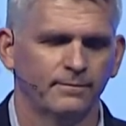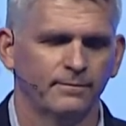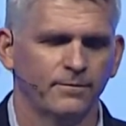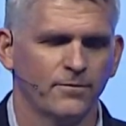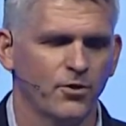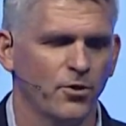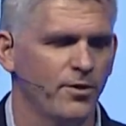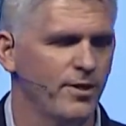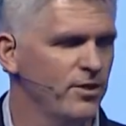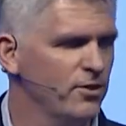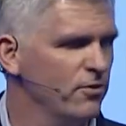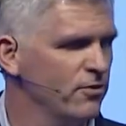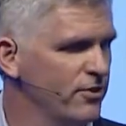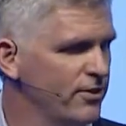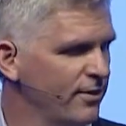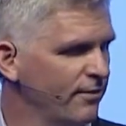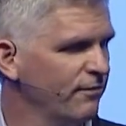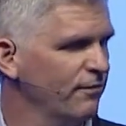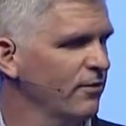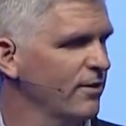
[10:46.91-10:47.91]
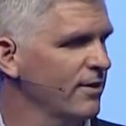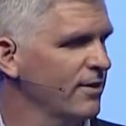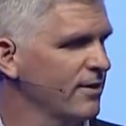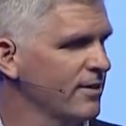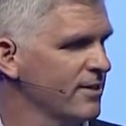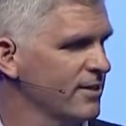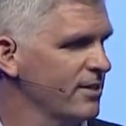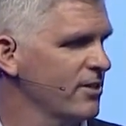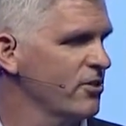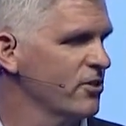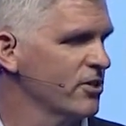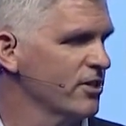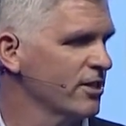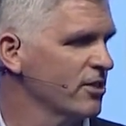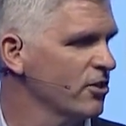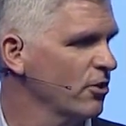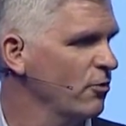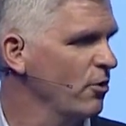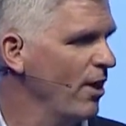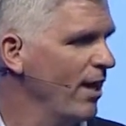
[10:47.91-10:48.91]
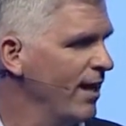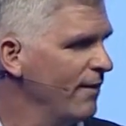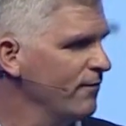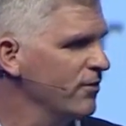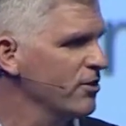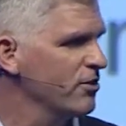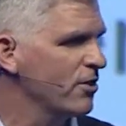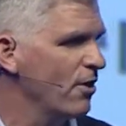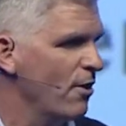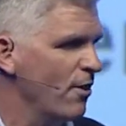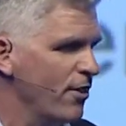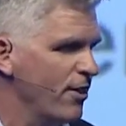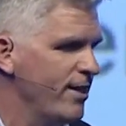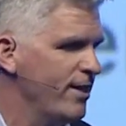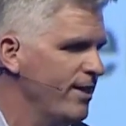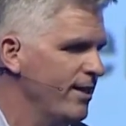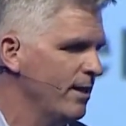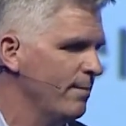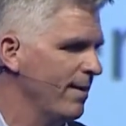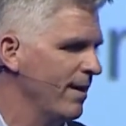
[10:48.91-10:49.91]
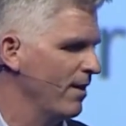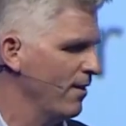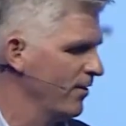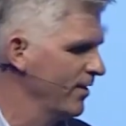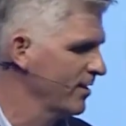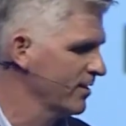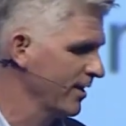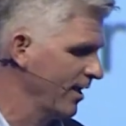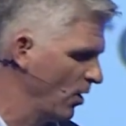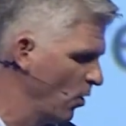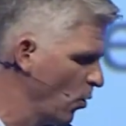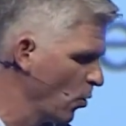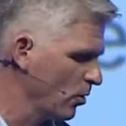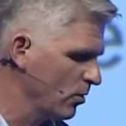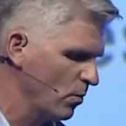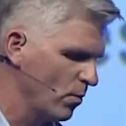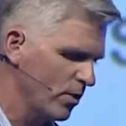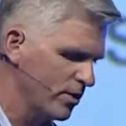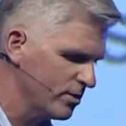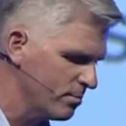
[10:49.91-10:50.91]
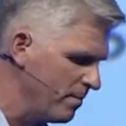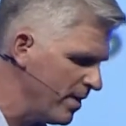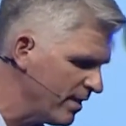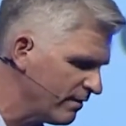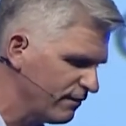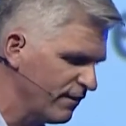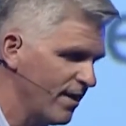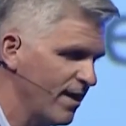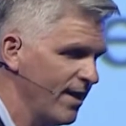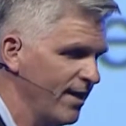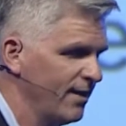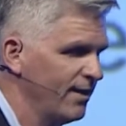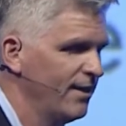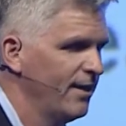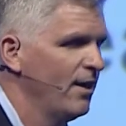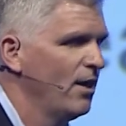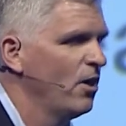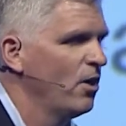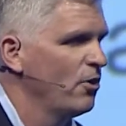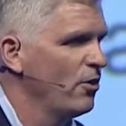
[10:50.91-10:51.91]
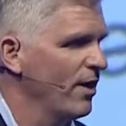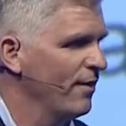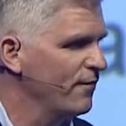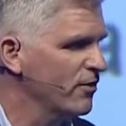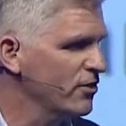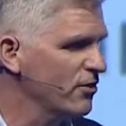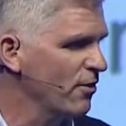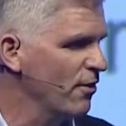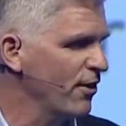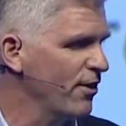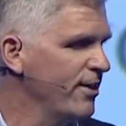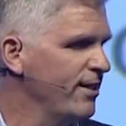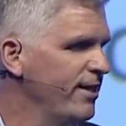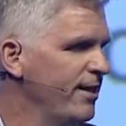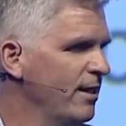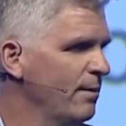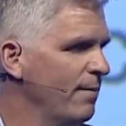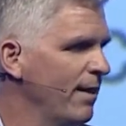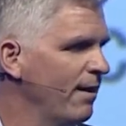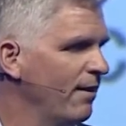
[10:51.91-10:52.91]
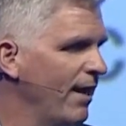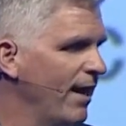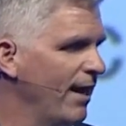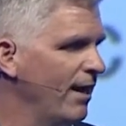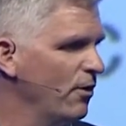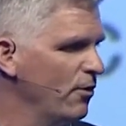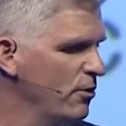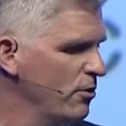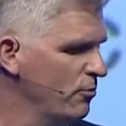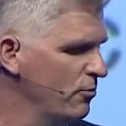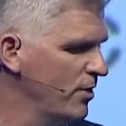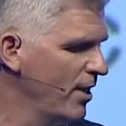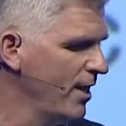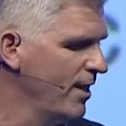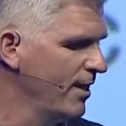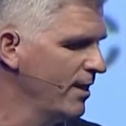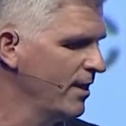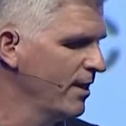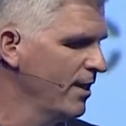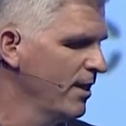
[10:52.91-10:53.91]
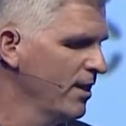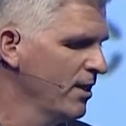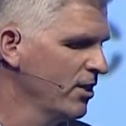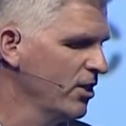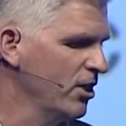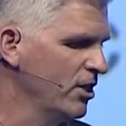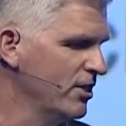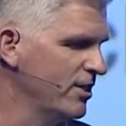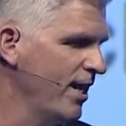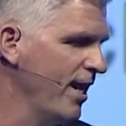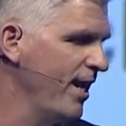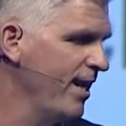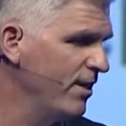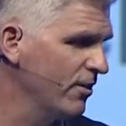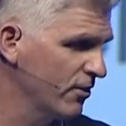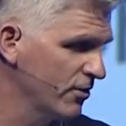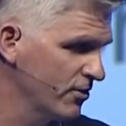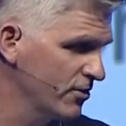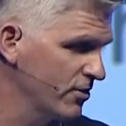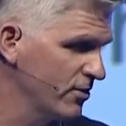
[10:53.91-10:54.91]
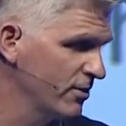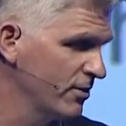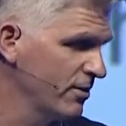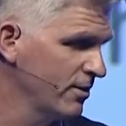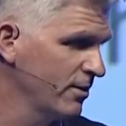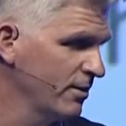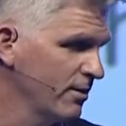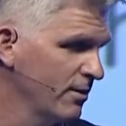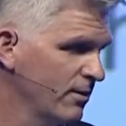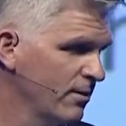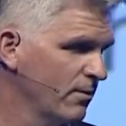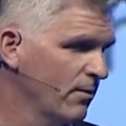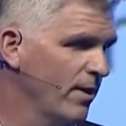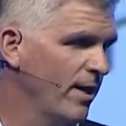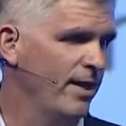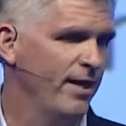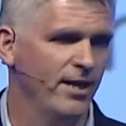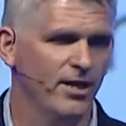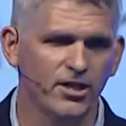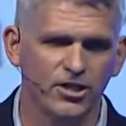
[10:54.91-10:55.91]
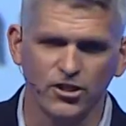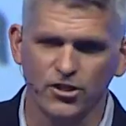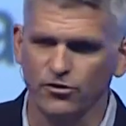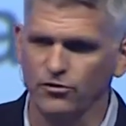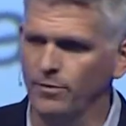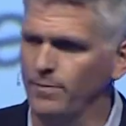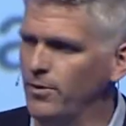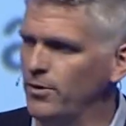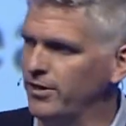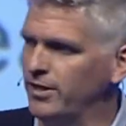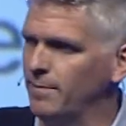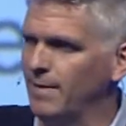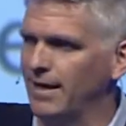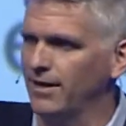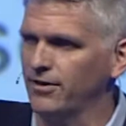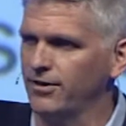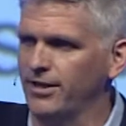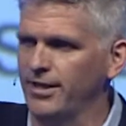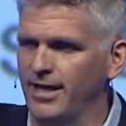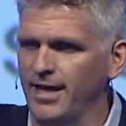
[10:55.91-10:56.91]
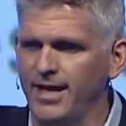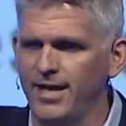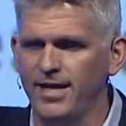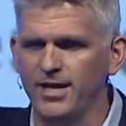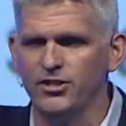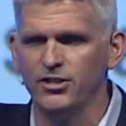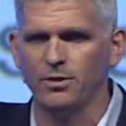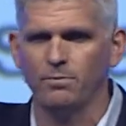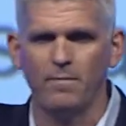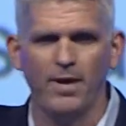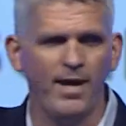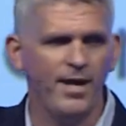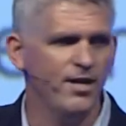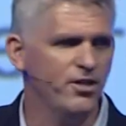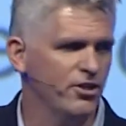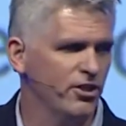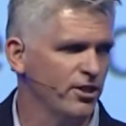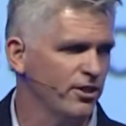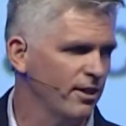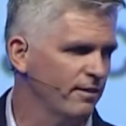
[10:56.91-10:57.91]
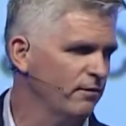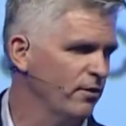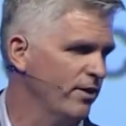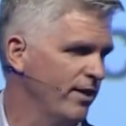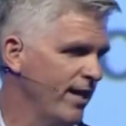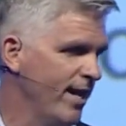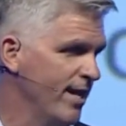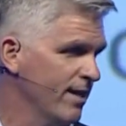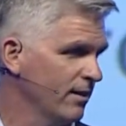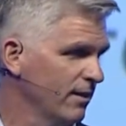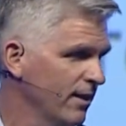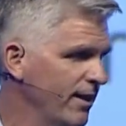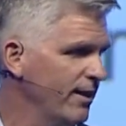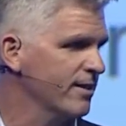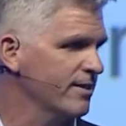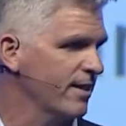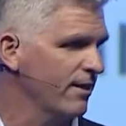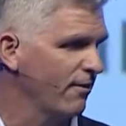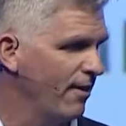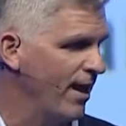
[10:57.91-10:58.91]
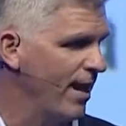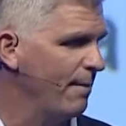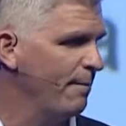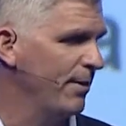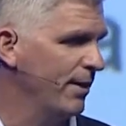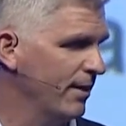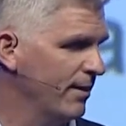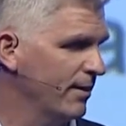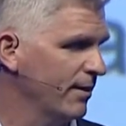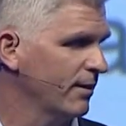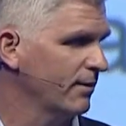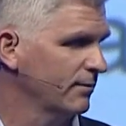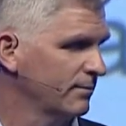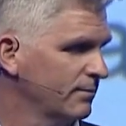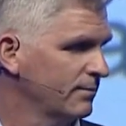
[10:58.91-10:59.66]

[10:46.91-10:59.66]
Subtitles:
So these are different decisions. And so you have to start thinking about things like Hortonworks Minify. You have to start thinking about how you take containers, right, and distribute them out to the edge and manage and govern the analytics that are happening there.